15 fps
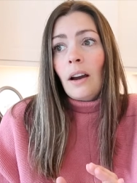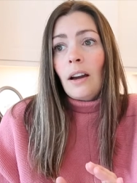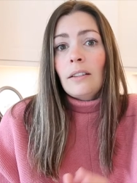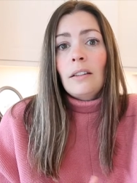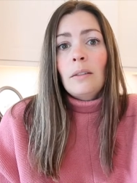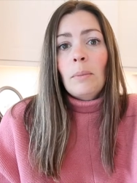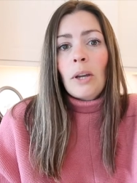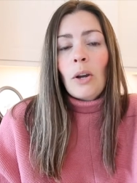I
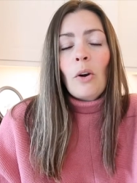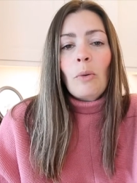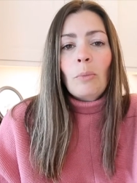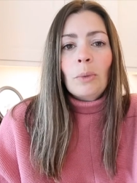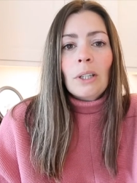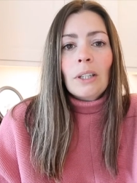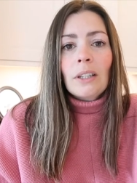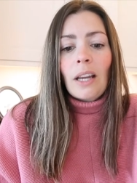did my
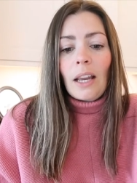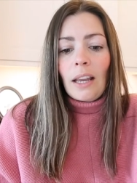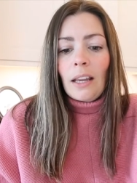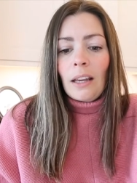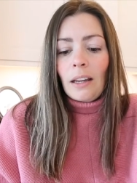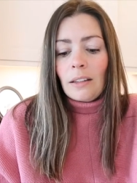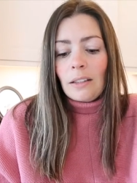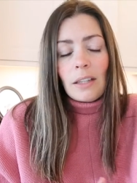homework,
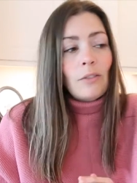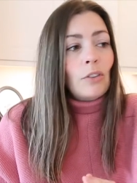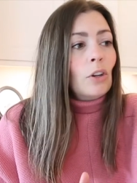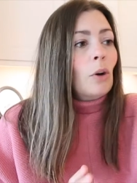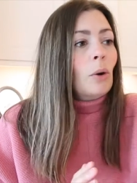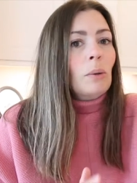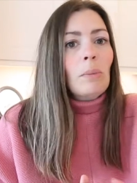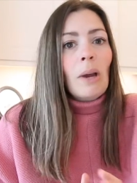and even
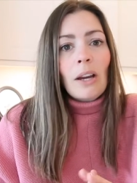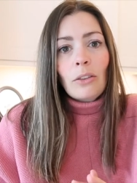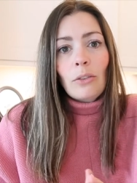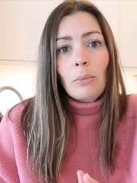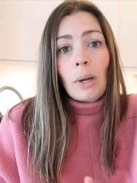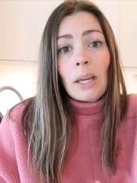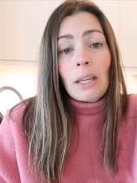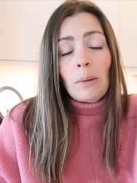going back
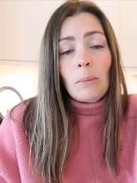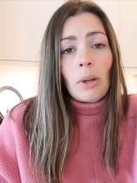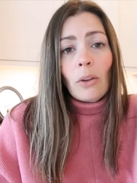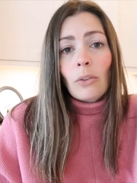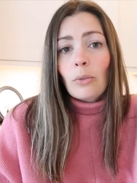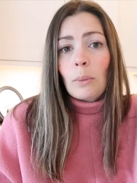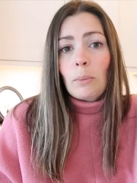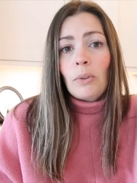through my
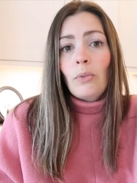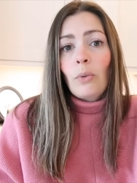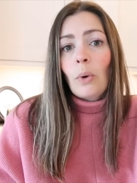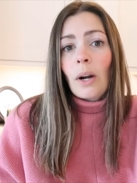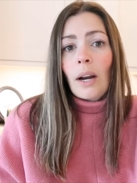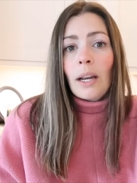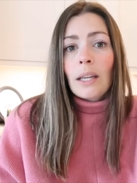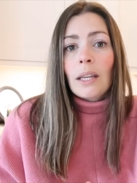emails right
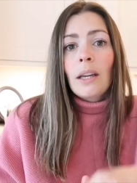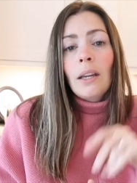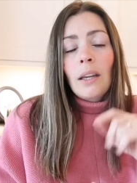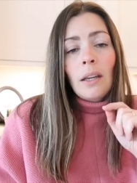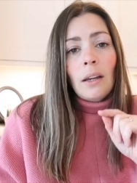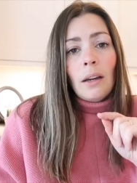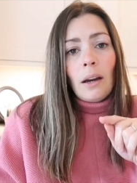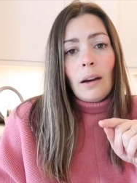before I
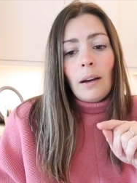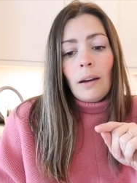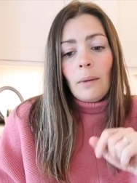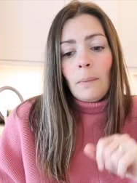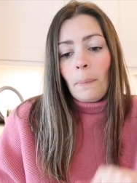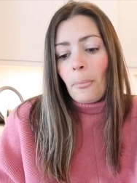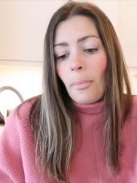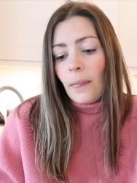
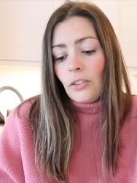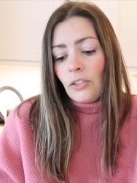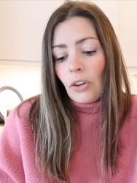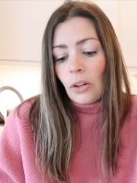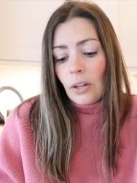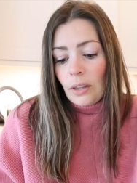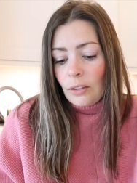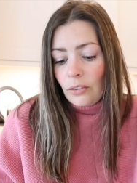
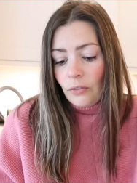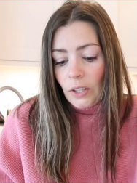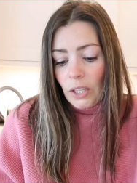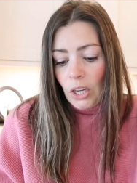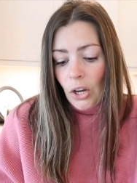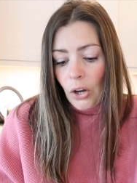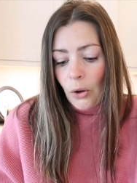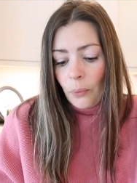started this
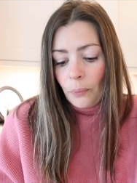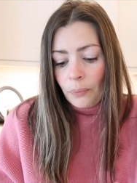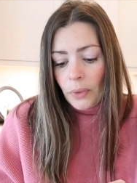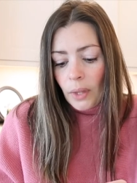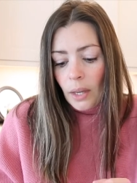video,